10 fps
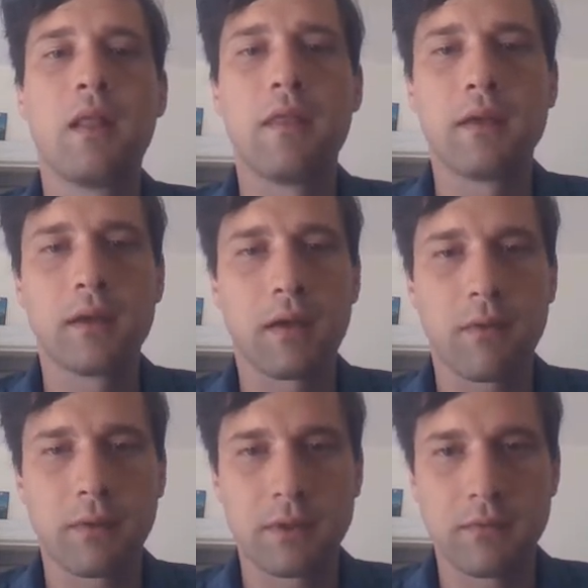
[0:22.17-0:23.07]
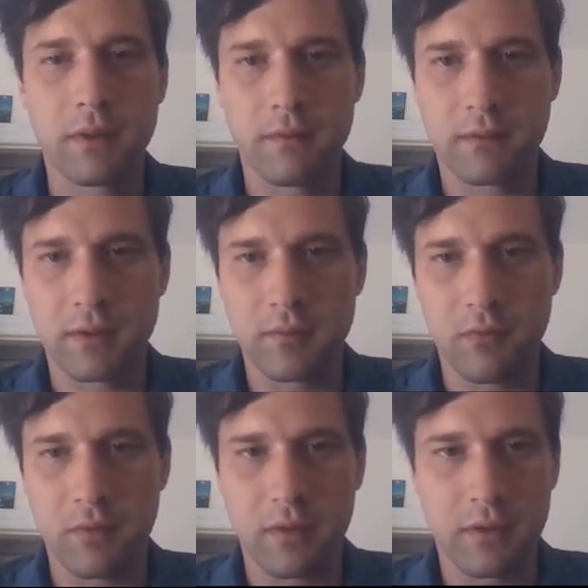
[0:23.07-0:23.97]
Thinking I would soon have to
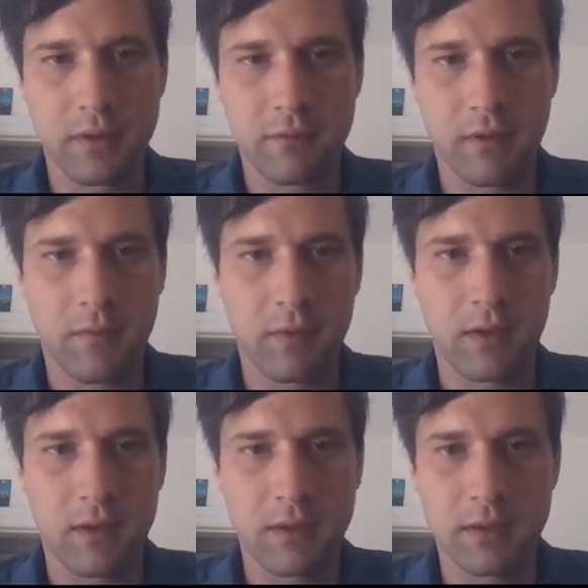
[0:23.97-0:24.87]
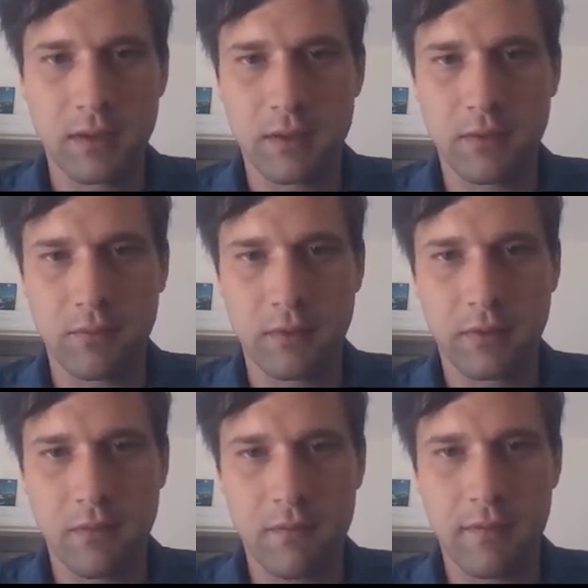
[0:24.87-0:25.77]
support a large family, I decided to
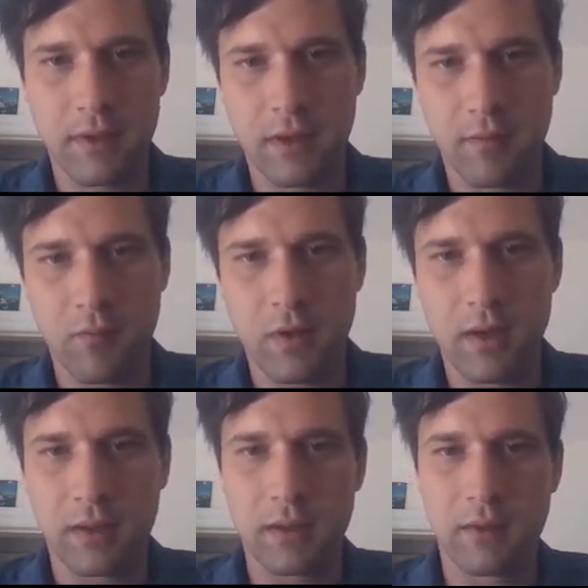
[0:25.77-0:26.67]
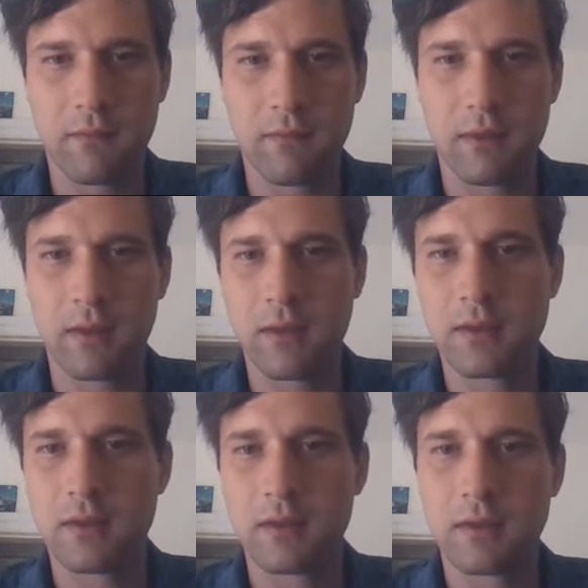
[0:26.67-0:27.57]
work overtime writing dividend
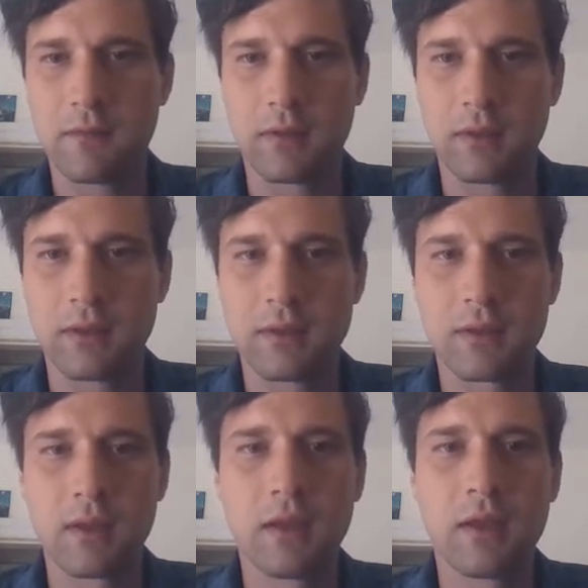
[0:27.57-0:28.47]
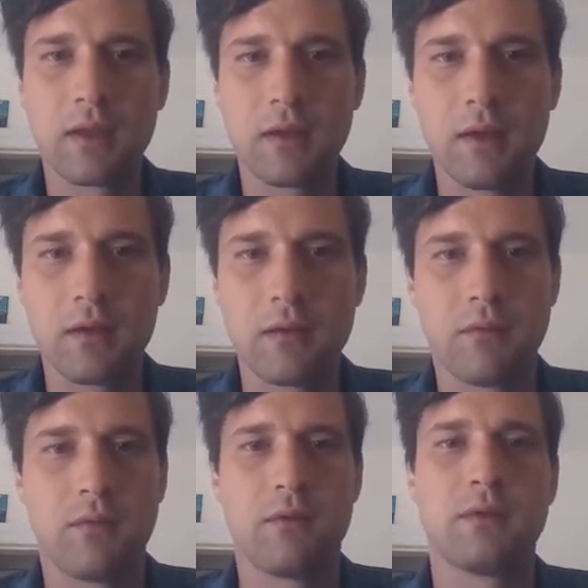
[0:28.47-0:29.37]
certificates. God
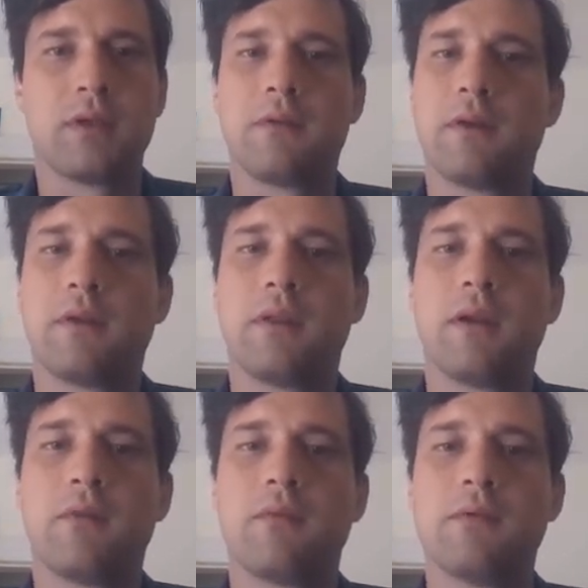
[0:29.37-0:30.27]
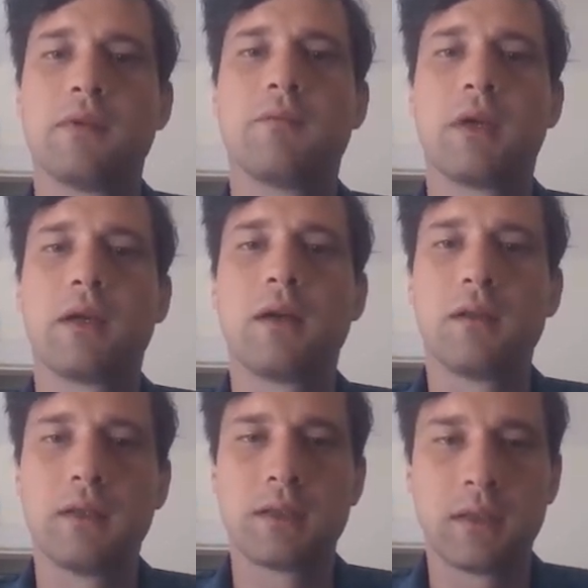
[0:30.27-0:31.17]
alone knows how hard that was. My
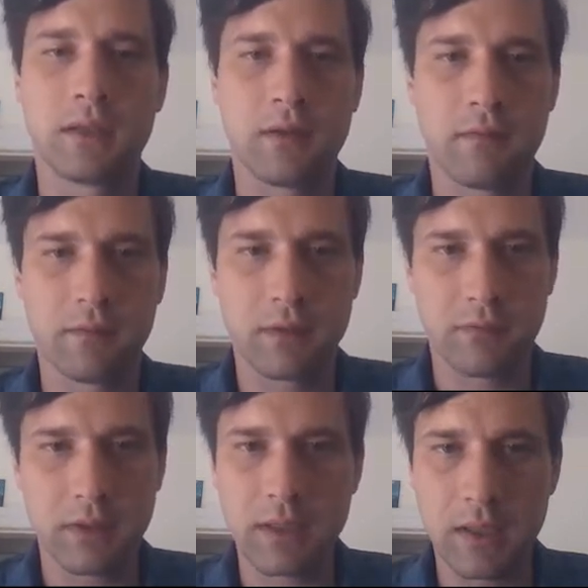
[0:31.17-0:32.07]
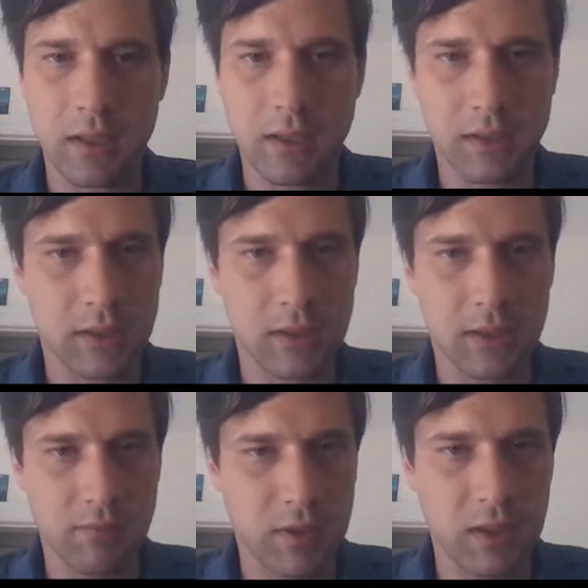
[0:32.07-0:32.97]
colleagues at the office were astonished to
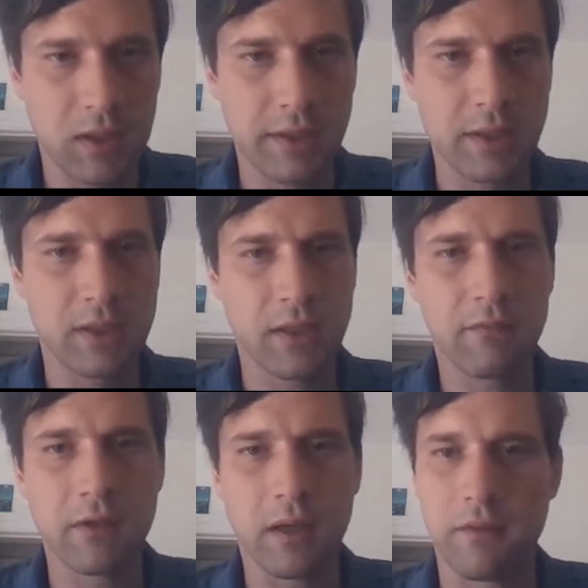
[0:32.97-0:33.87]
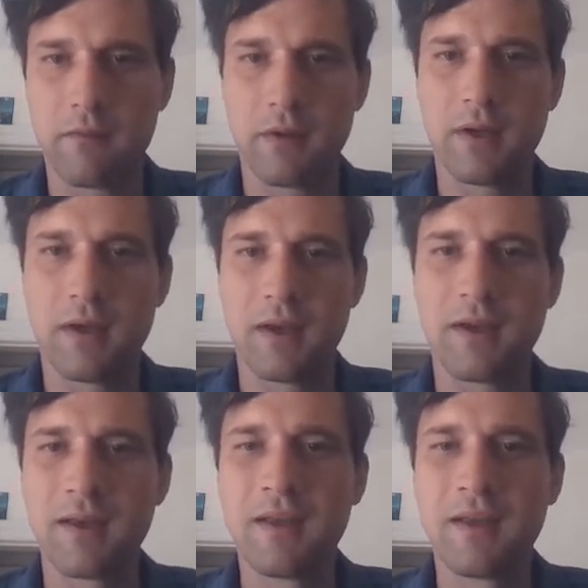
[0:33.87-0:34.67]
see me clean-shaven every day.